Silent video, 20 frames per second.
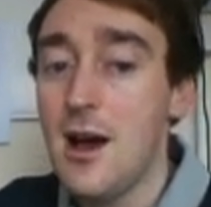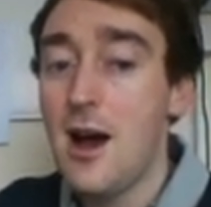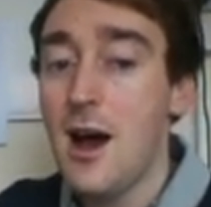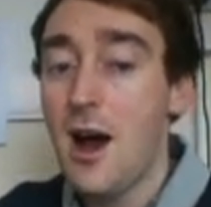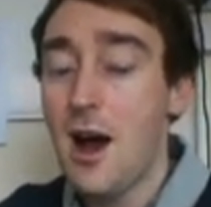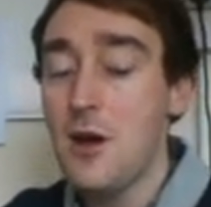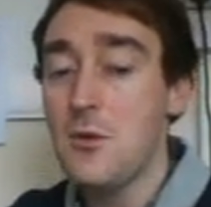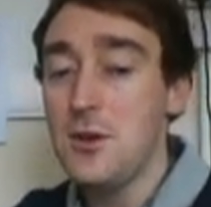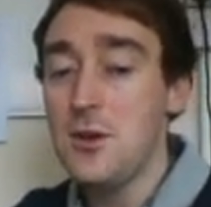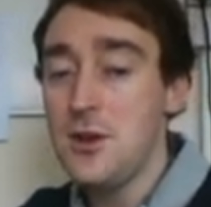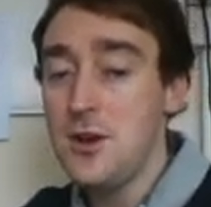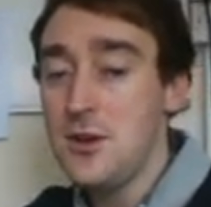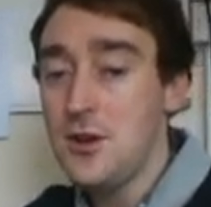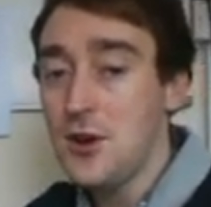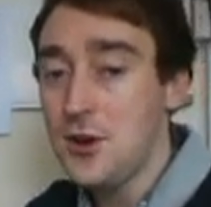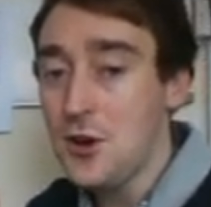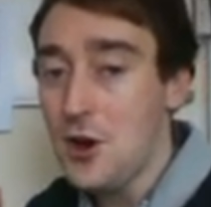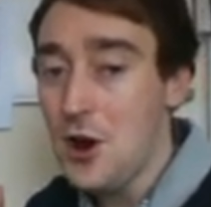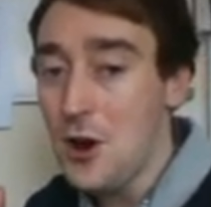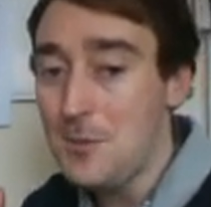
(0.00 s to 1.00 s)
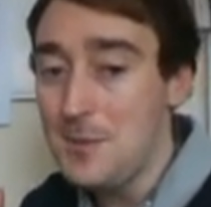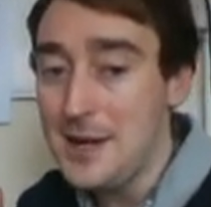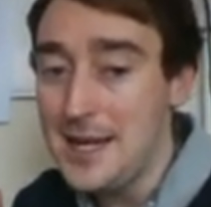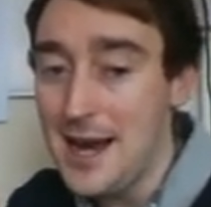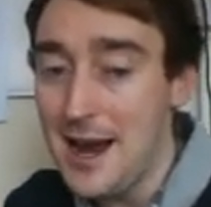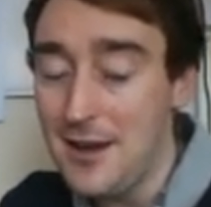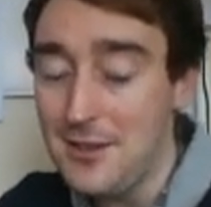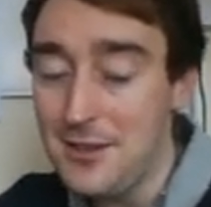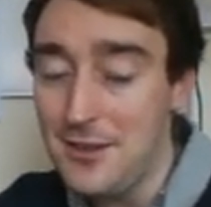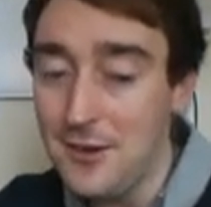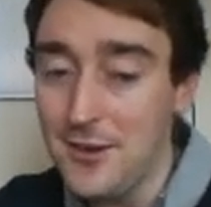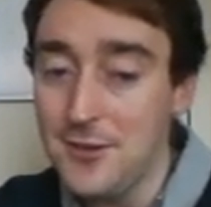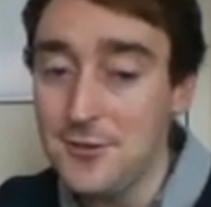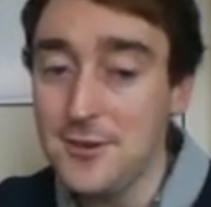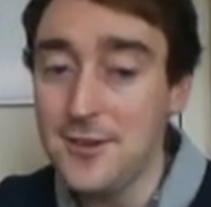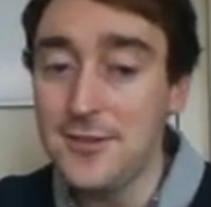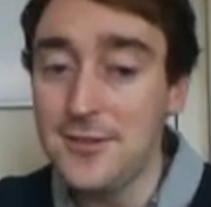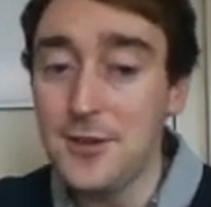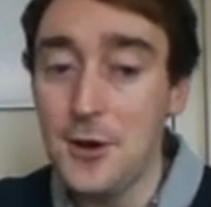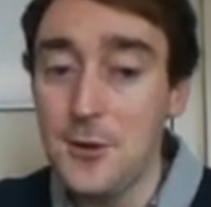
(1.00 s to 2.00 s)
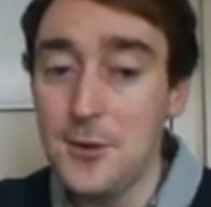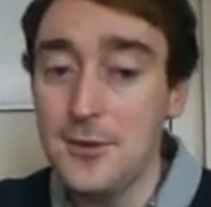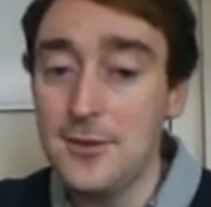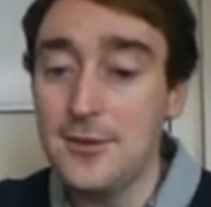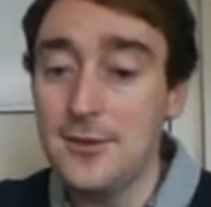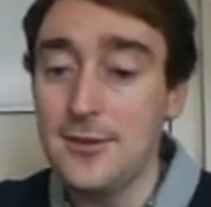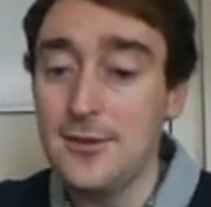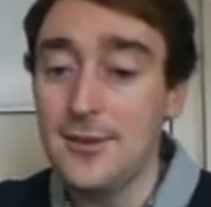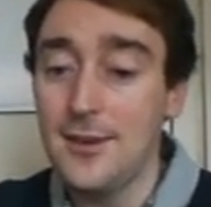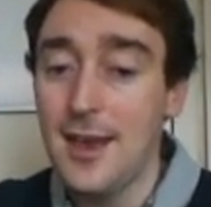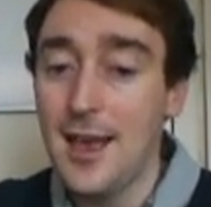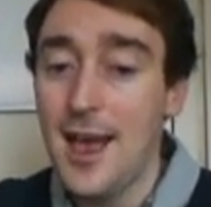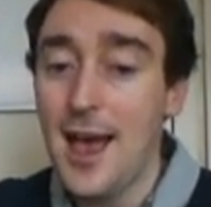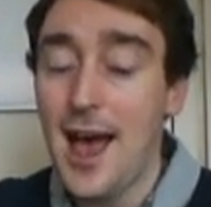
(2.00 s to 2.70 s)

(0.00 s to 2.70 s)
I want you to copy down those results